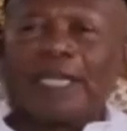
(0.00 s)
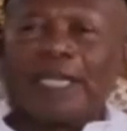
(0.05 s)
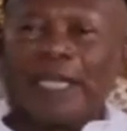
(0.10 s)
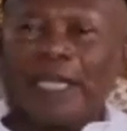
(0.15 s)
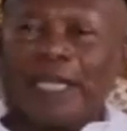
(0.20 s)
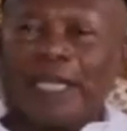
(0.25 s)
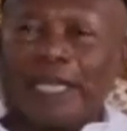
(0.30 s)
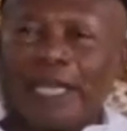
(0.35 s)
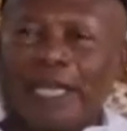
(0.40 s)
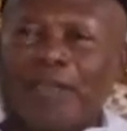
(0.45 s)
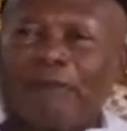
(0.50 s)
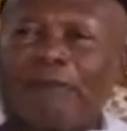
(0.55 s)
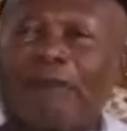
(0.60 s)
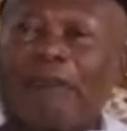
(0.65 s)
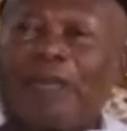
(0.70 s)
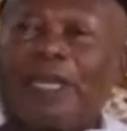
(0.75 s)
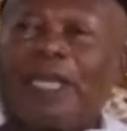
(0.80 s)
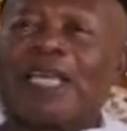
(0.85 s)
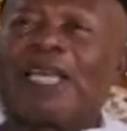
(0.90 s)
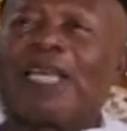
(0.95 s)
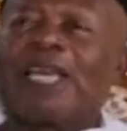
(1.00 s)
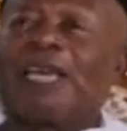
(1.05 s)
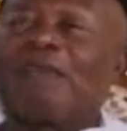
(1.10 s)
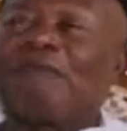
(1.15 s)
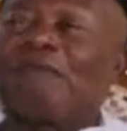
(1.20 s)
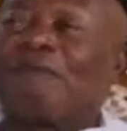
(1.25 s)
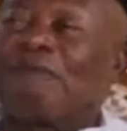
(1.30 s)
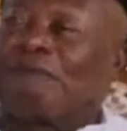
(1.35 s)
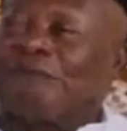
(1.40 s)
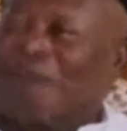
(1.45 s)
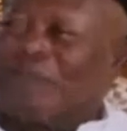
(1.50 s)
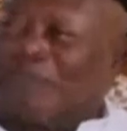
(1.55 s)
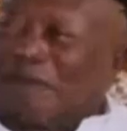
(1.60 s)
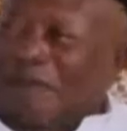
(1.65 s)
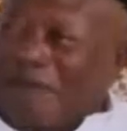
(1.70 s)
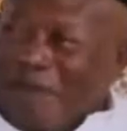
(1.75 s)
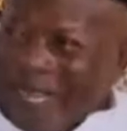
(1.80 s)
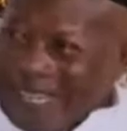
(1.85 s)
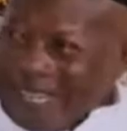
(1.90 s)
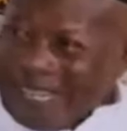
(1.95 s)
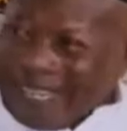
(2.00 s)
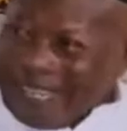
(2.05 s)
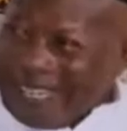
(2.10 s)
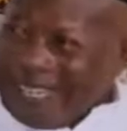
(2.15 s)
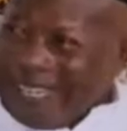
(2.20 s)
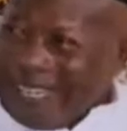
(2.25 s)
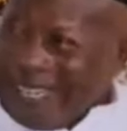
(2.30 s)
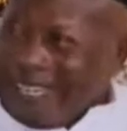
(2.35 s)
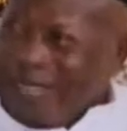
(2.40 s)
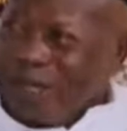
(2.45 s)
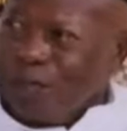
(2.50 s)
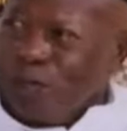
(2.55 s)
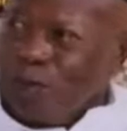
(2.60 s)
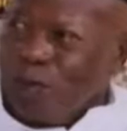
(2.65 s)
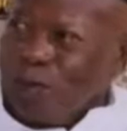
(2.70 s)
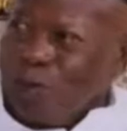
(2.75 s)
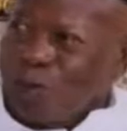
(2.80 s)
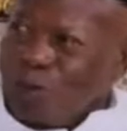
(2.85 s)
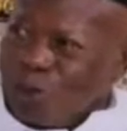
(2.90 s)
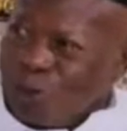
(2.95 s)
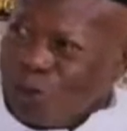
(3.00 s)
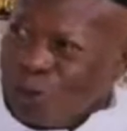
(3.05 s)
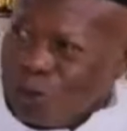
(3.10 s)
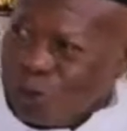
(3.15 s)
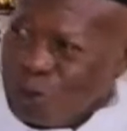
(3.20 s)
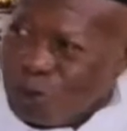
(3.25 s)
They gave me a female shoe.